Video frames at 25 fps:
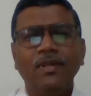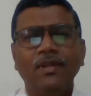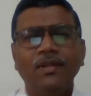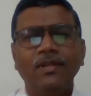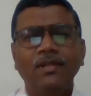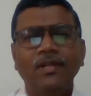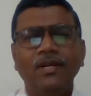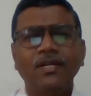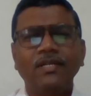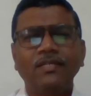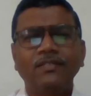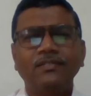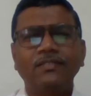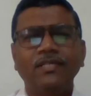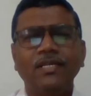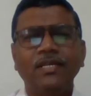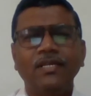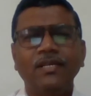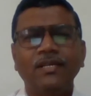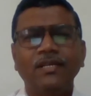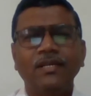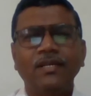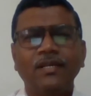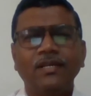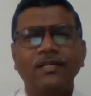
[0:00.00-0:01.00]
Let us
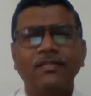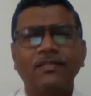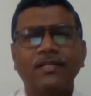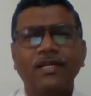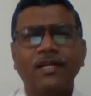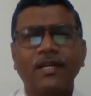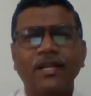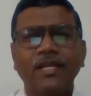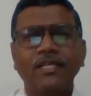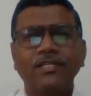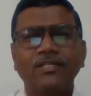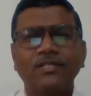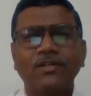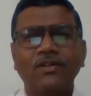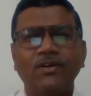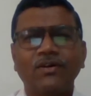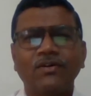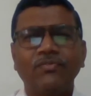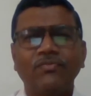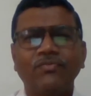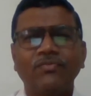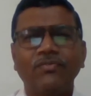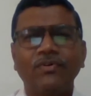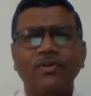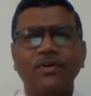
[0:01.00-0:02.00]
see the nature
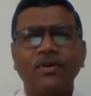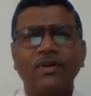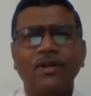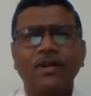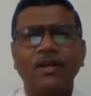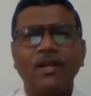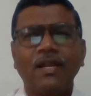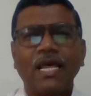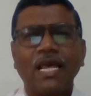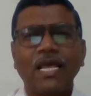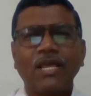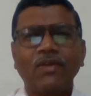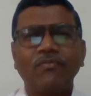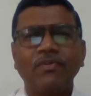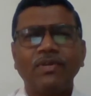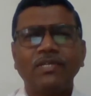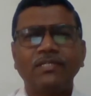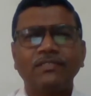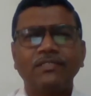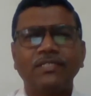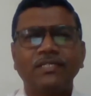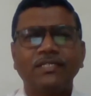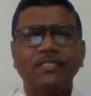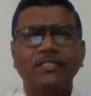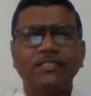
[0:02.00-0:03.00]
of
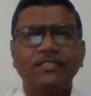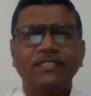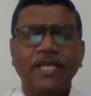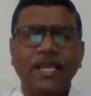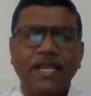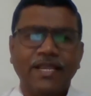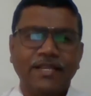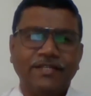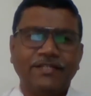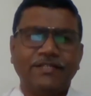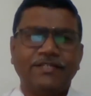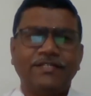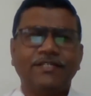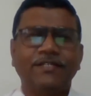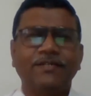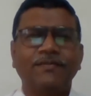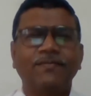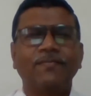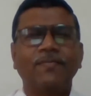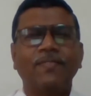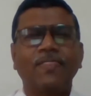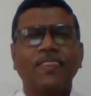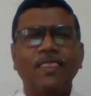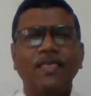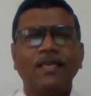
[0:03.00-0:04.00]
language change.
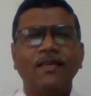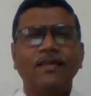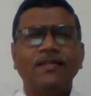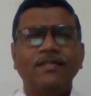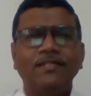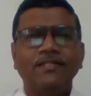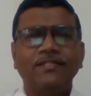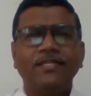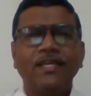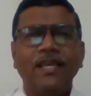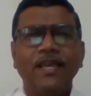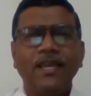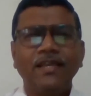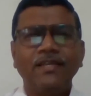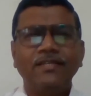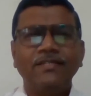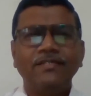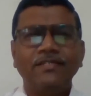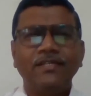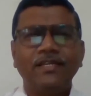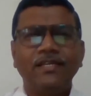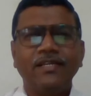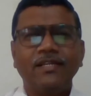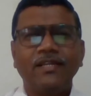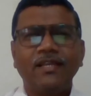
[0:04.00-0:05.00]

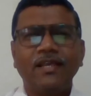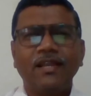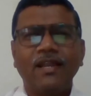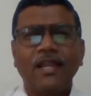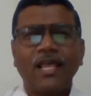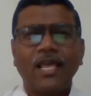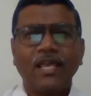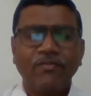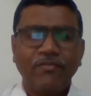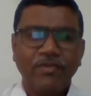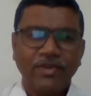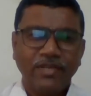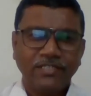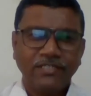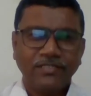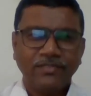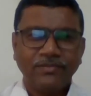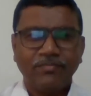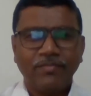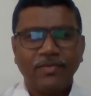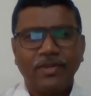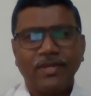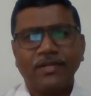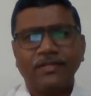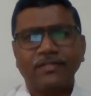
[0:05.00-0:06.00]
Change in a language
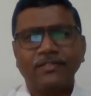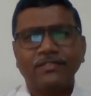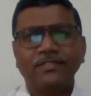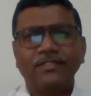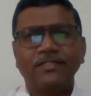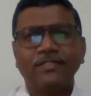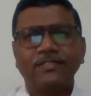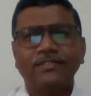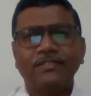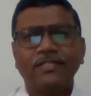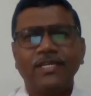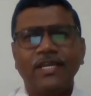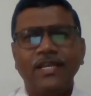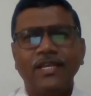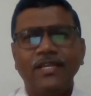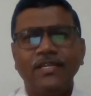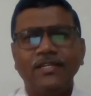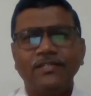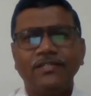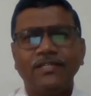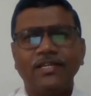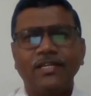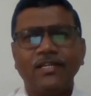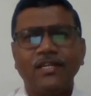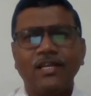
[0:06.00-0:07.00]
means
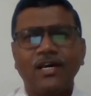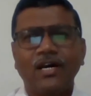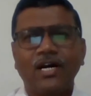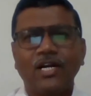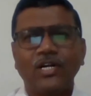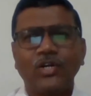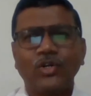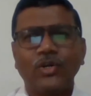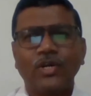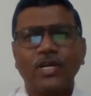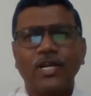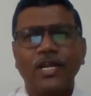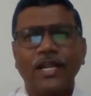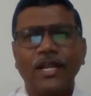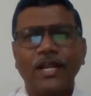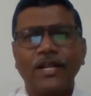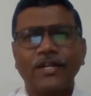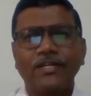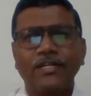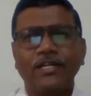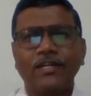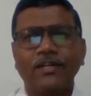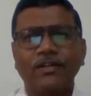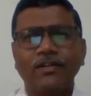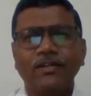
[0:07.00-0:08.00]
change in
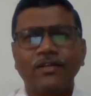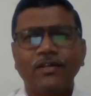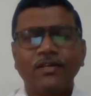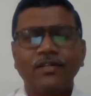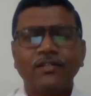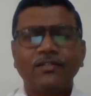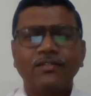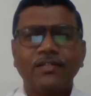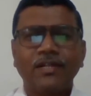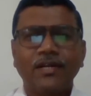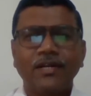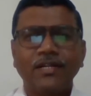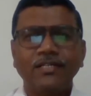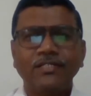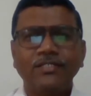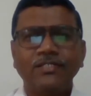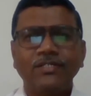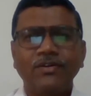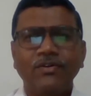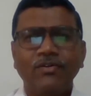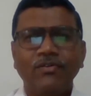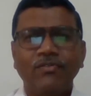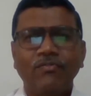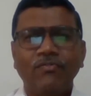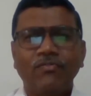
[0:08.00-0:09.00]
articulation, that is
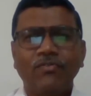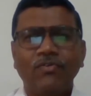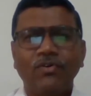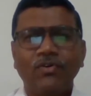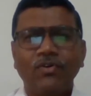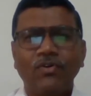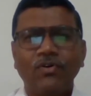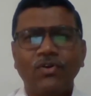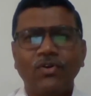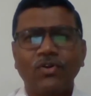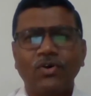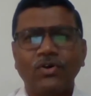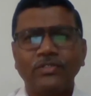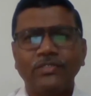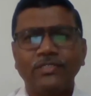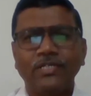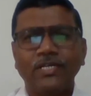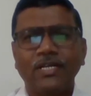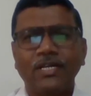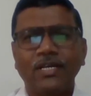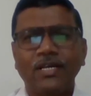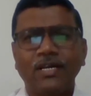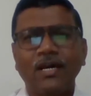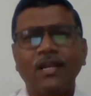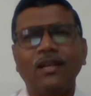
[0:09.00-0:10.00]

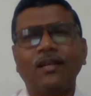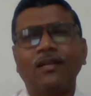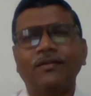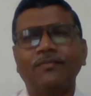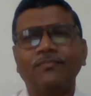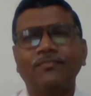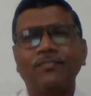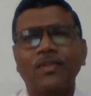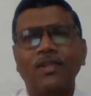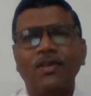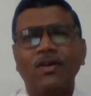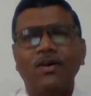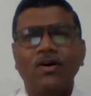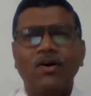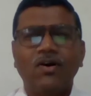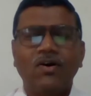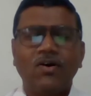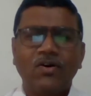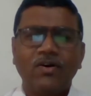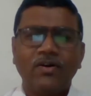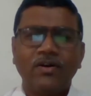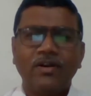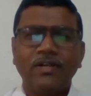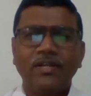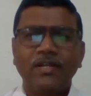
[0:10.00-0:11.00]
phonological,
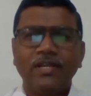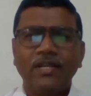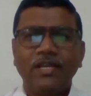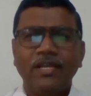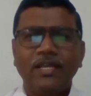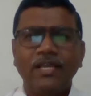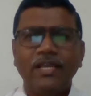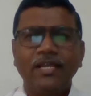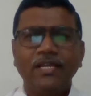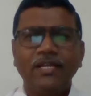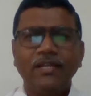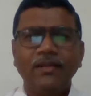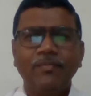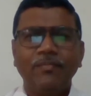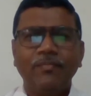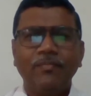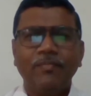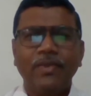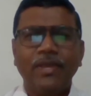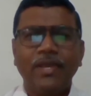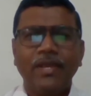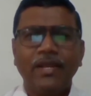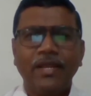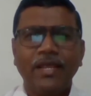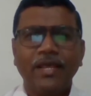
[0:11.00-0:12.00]
or in
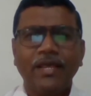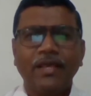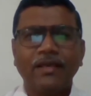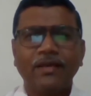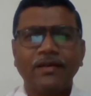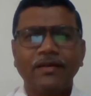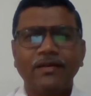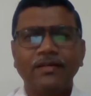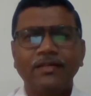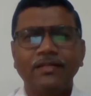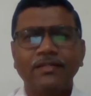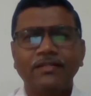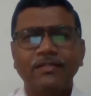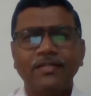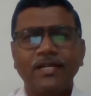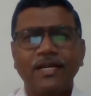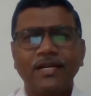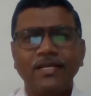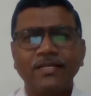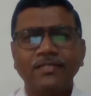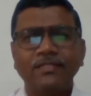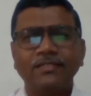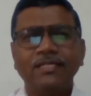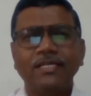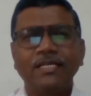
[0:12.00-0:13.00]
meaning, that
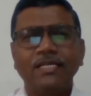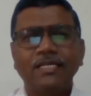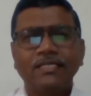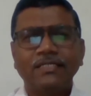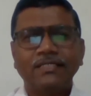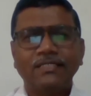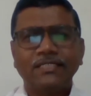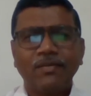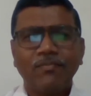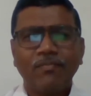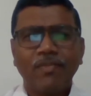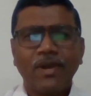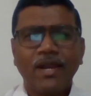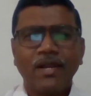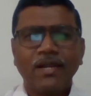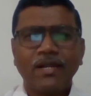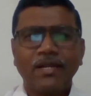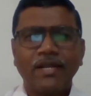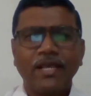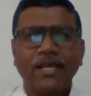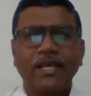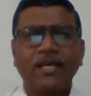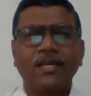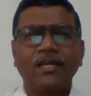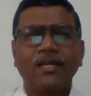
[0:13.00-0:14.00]
is
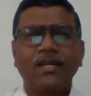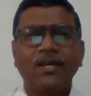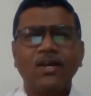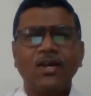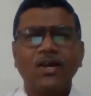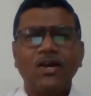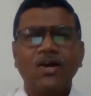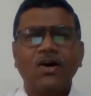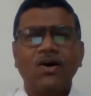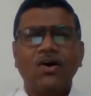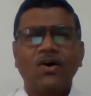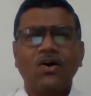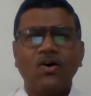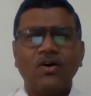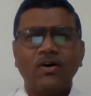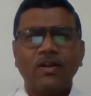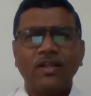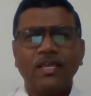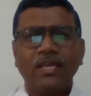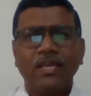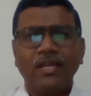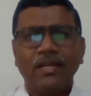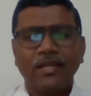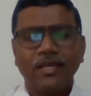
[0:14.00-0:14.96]
semantic, or in